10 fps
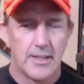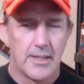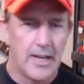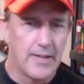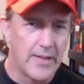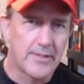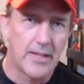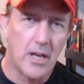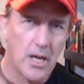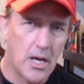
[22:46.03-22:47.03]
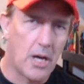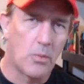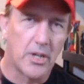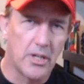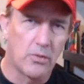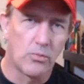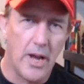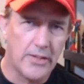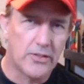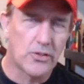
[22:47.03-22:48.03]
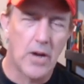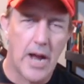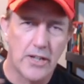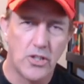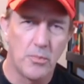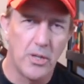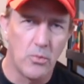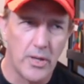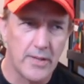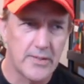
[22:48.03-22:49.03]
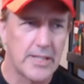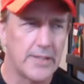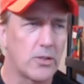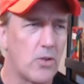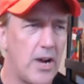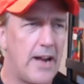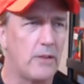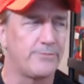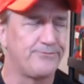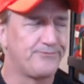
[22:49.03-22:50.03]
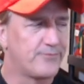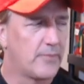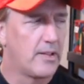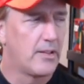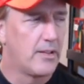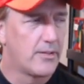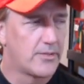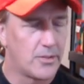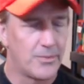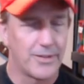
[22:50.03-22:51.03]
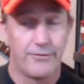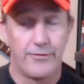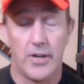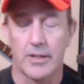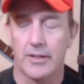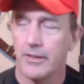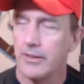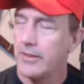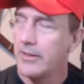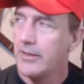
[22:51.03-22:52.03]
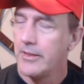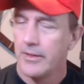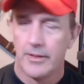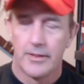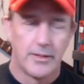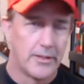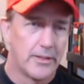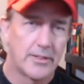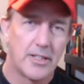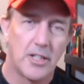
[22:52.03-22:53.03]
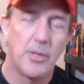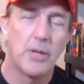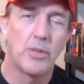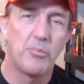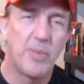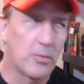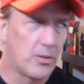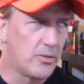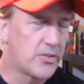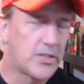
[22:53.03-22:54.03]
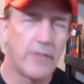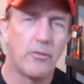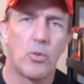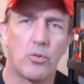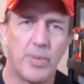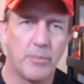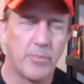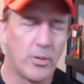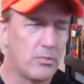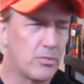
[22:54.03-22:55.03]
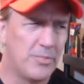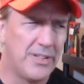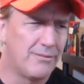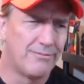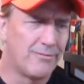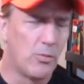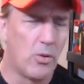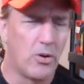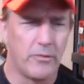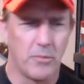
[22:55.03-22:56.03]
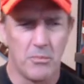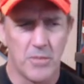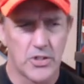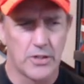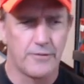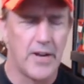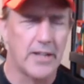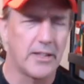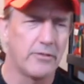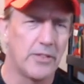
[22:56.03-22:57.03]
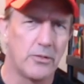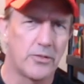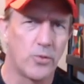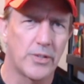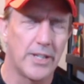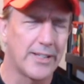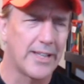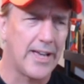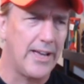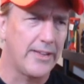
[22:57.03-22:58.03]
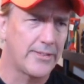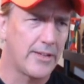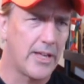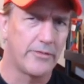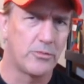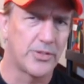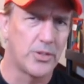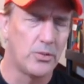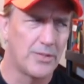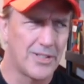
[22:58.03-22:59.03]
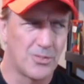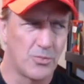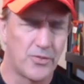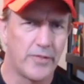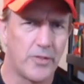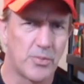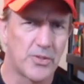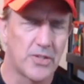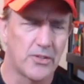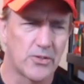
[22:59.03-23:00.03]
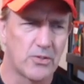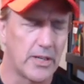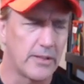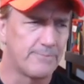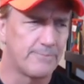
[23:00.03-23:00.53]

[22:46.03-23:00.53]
And they say, oh, we're going to racetrack. Too many wins on the ground. So I'm like, fuck. It's going to be a repeat. We're going to lose 7 more people. We won't even be mission effective. We lose 14 guys out of a platoon. That's almost 50% of your strength.